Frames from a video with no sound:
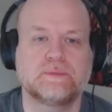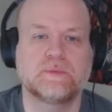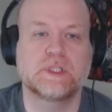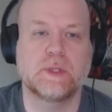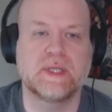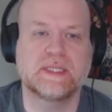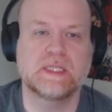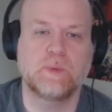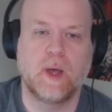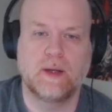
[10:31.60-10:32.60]
So this
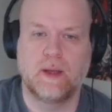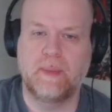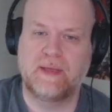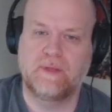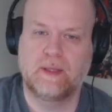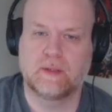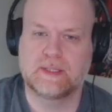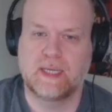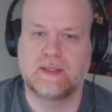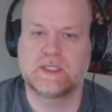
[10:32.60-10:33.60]
is what a mayfly looks
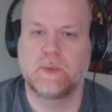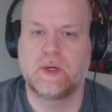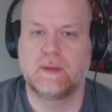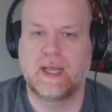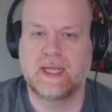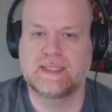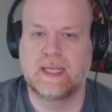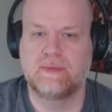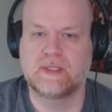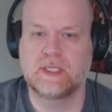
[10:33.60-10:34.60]
like. This one, like I
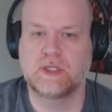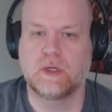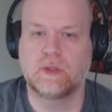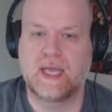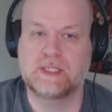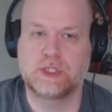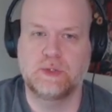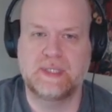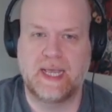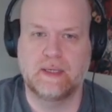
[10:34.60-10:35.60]
said, this adult has
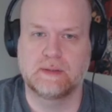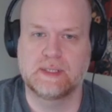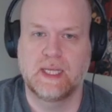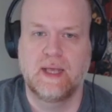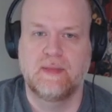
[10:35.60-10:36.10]
2 tails.